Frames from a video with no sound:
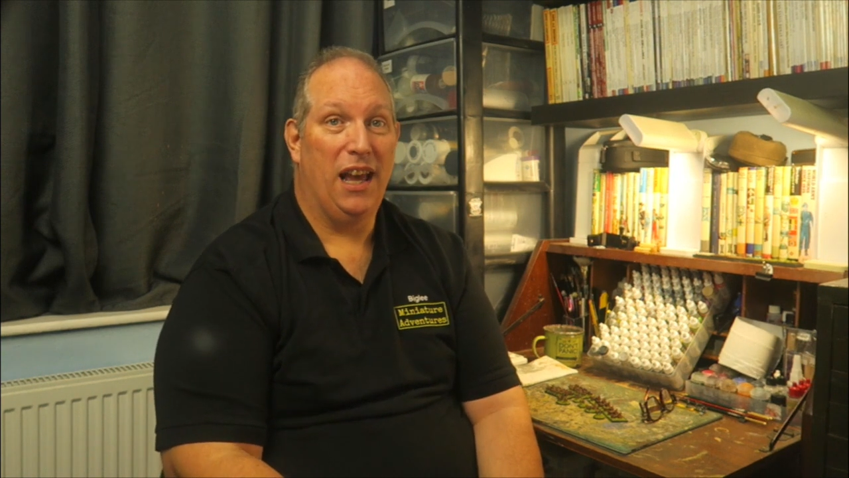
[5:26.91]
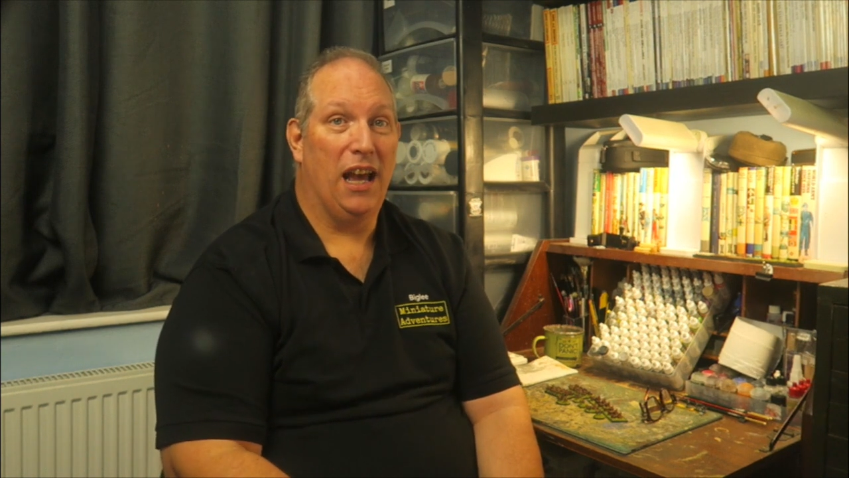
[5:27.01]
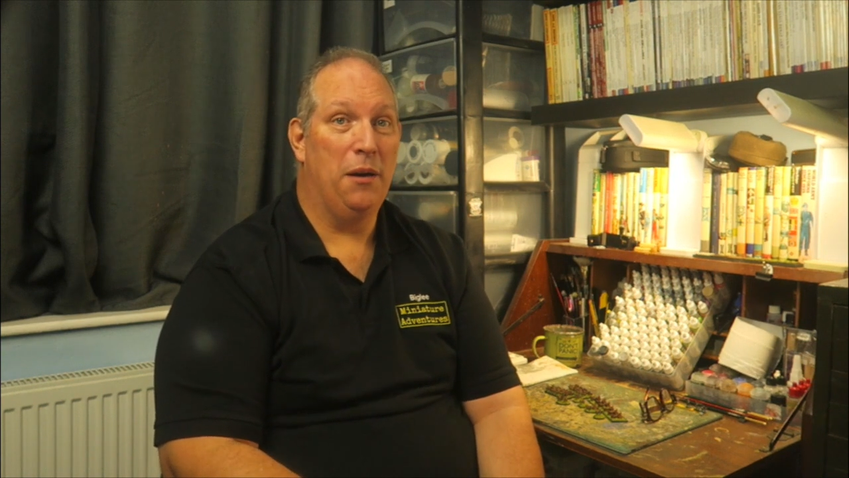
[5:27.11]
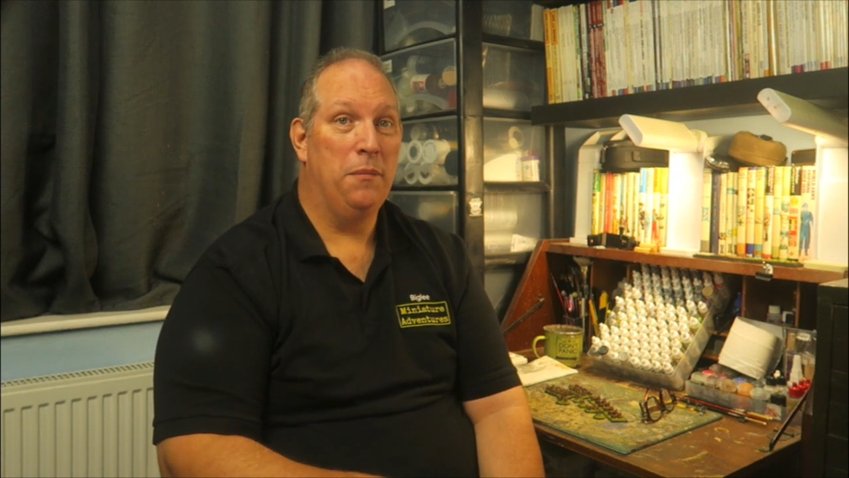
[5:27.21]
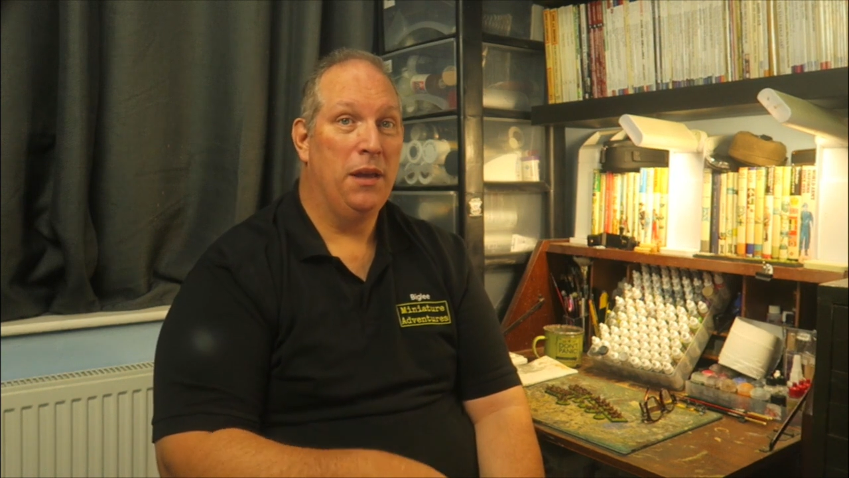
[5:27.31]

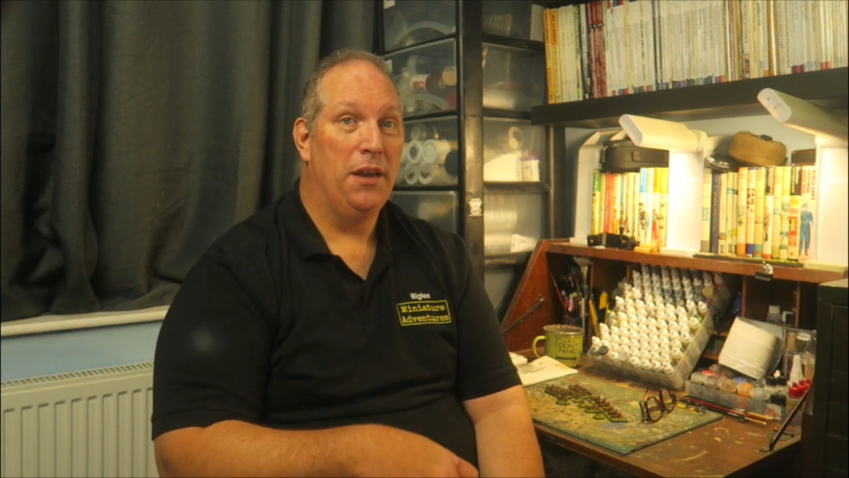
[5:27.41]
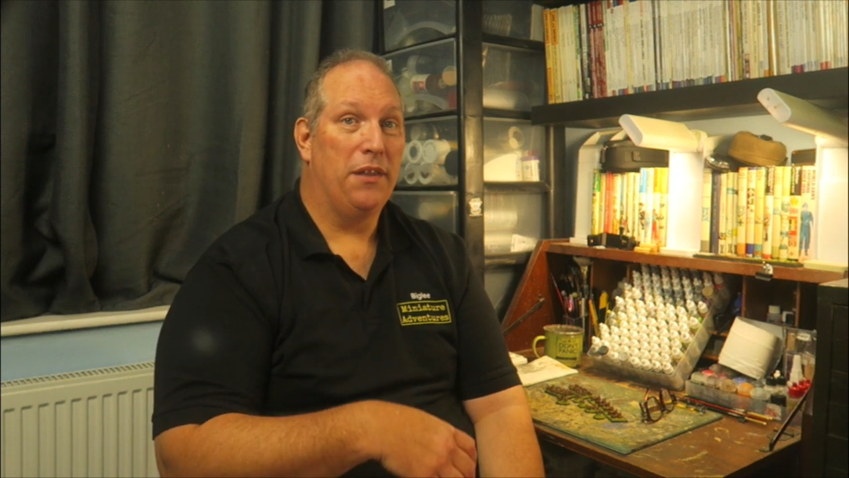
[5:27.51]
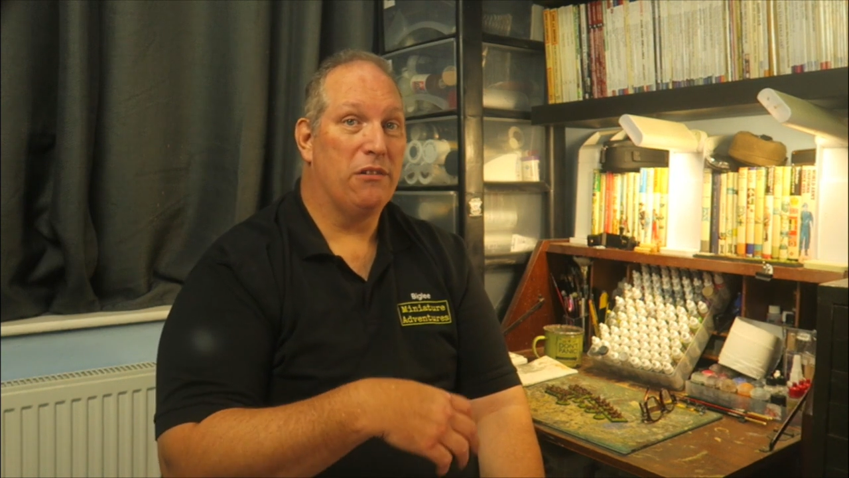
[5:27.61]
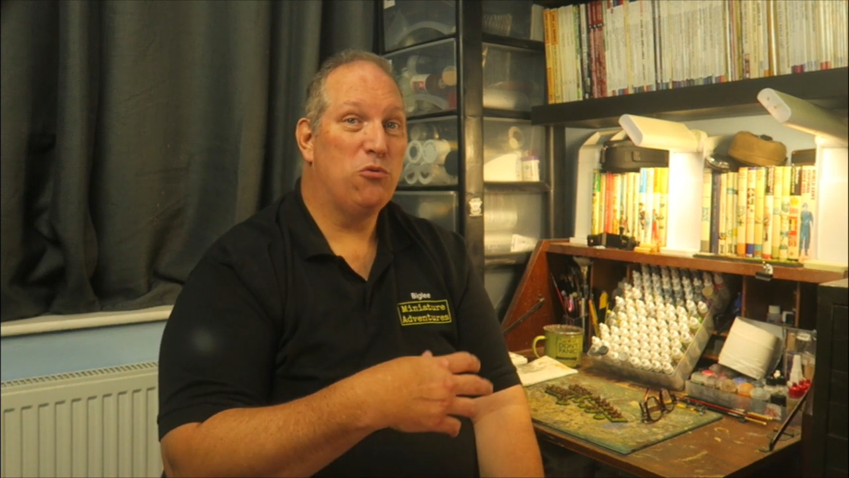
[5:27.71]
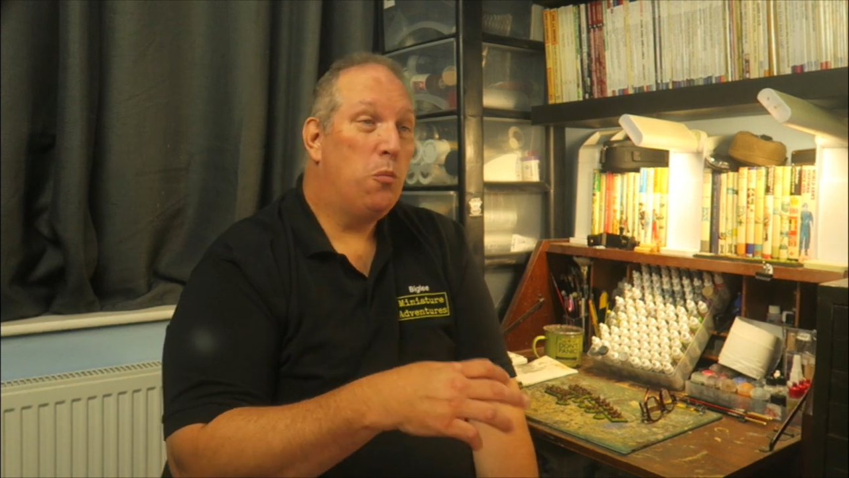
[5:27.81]

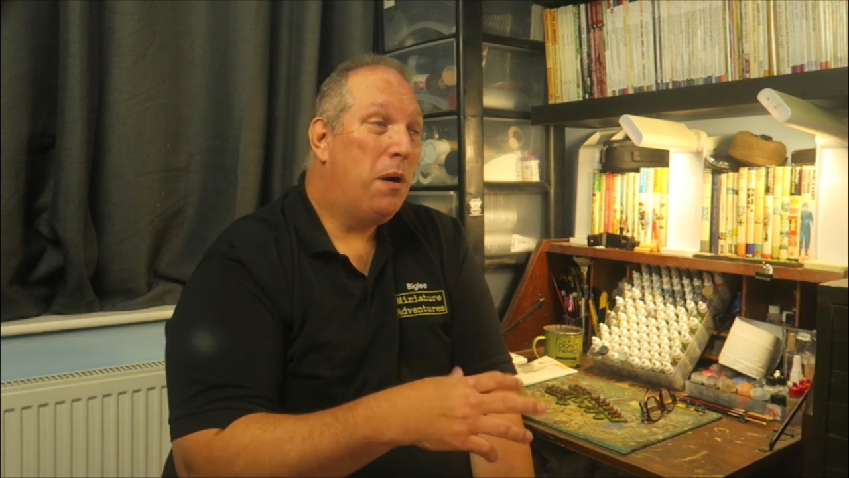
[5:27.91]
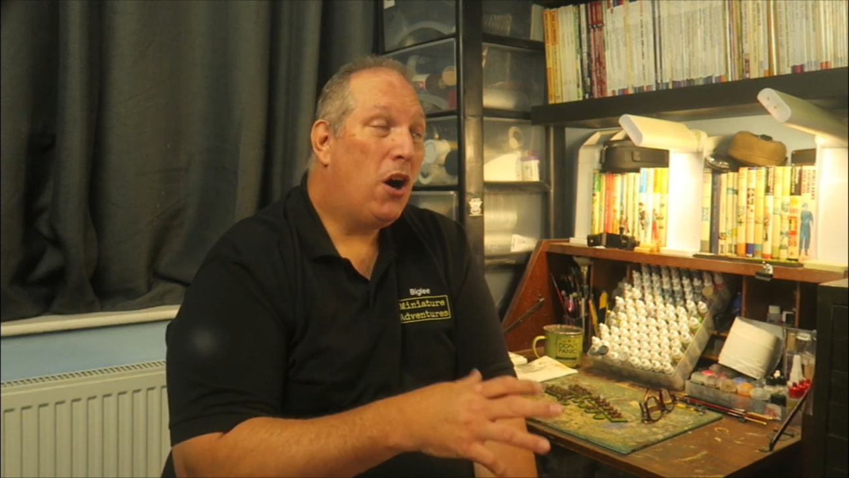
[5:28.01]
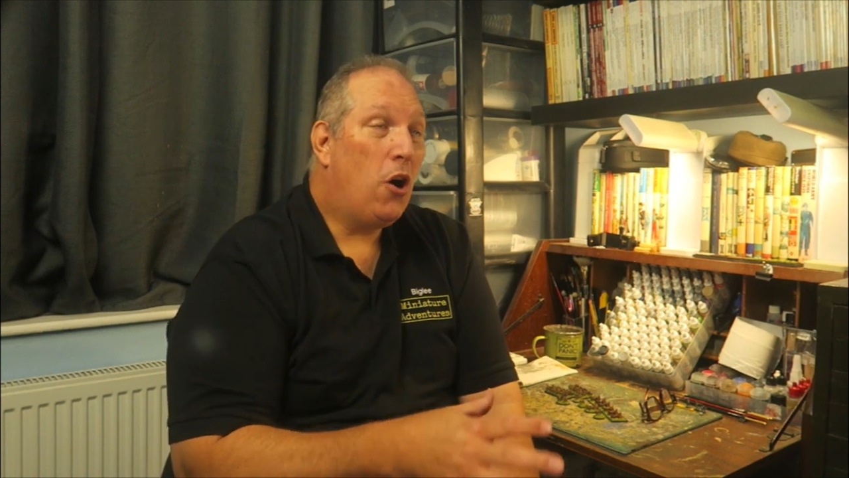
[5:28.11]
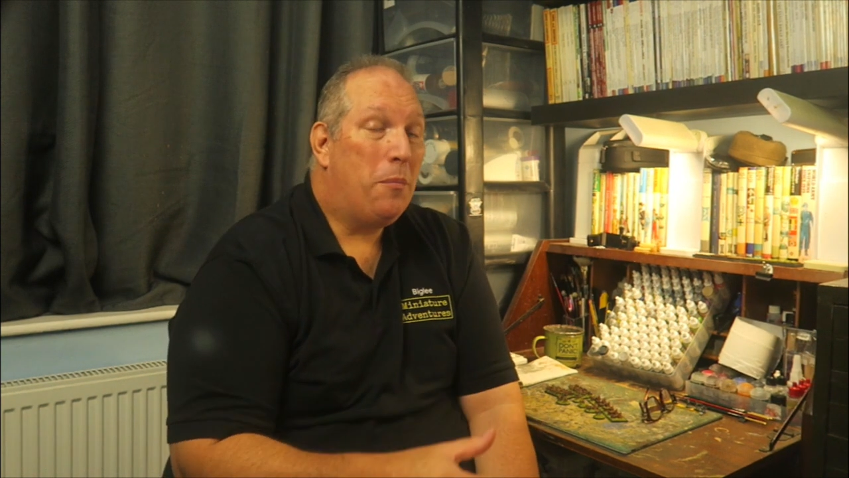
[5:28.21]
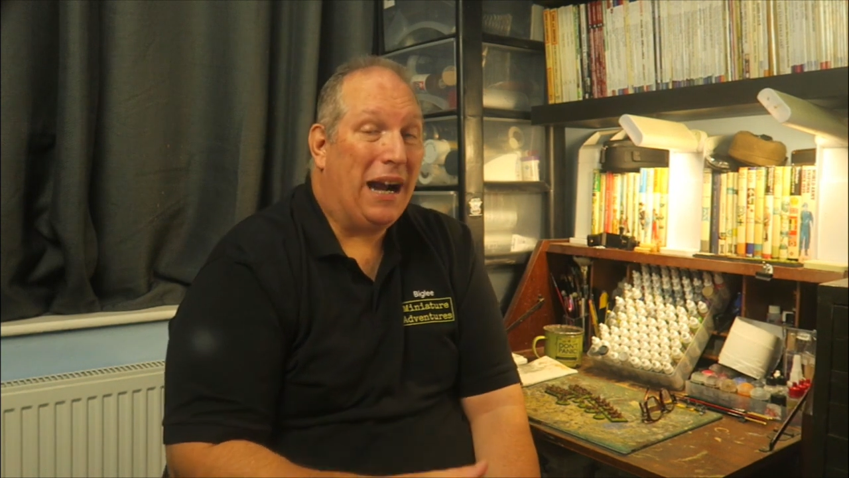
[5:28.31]
They're all
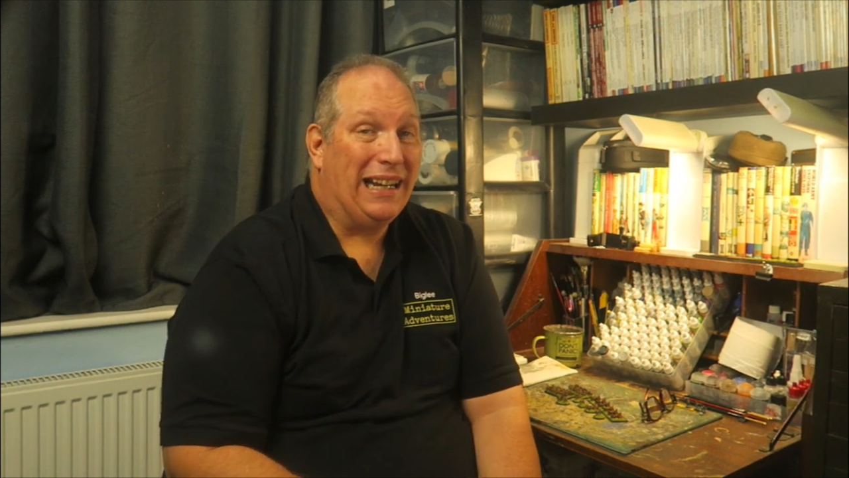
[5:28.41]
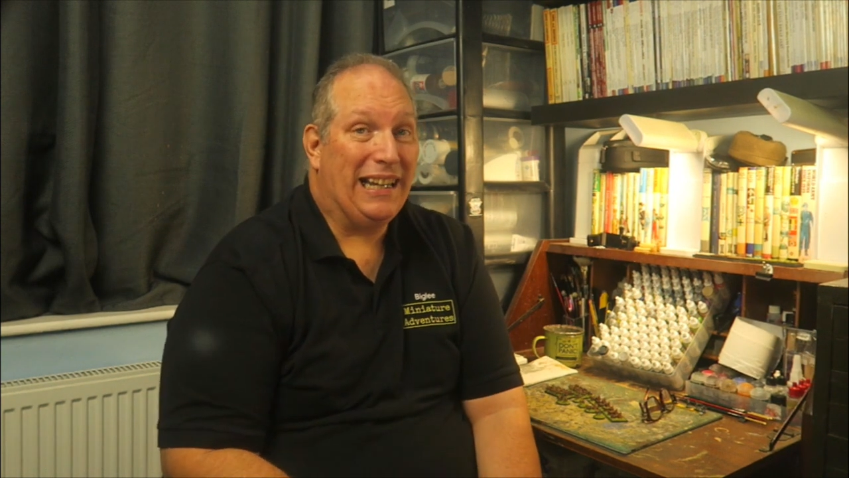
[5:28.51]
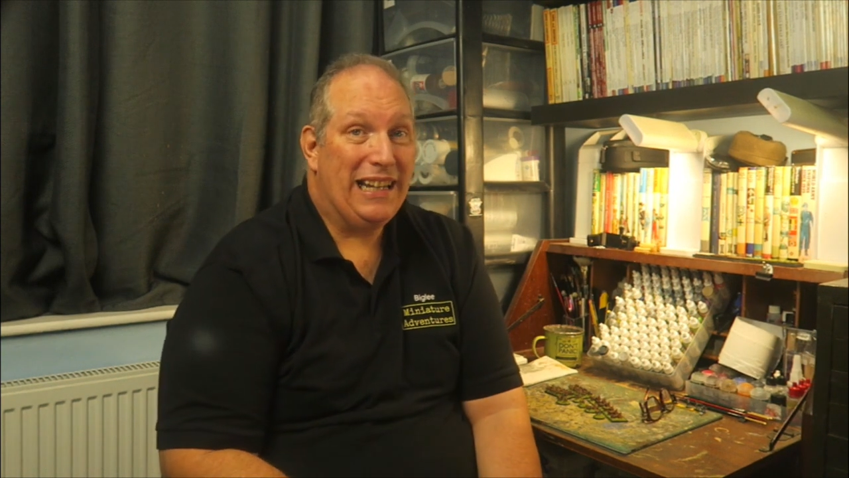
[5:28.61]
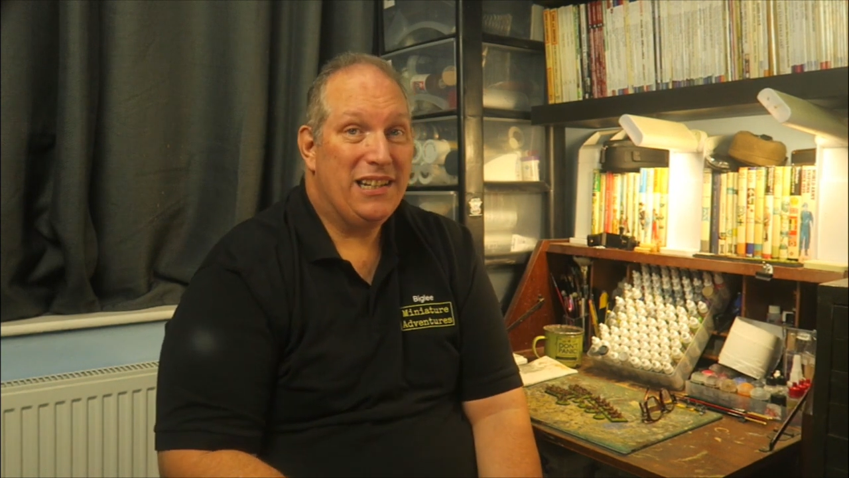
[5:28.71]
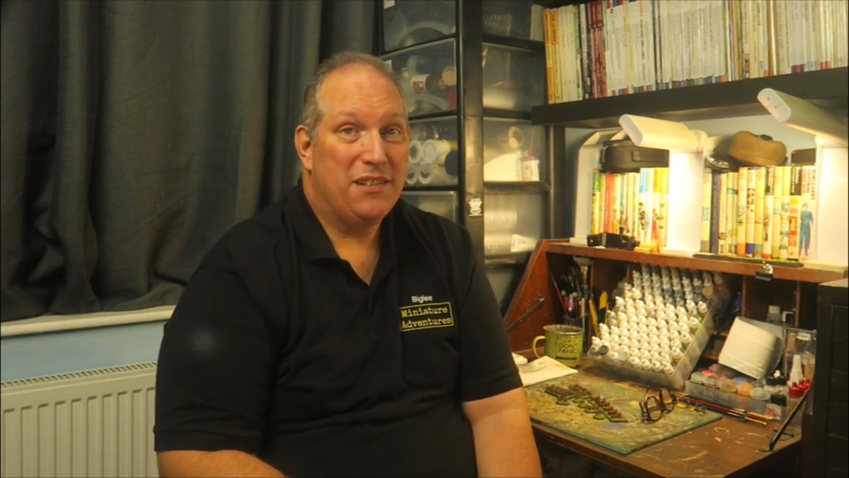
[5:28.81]
part
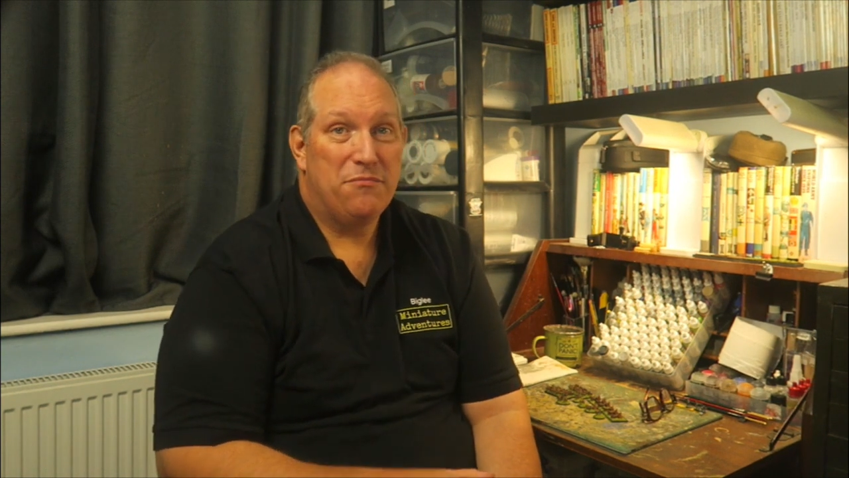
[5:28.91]
painted,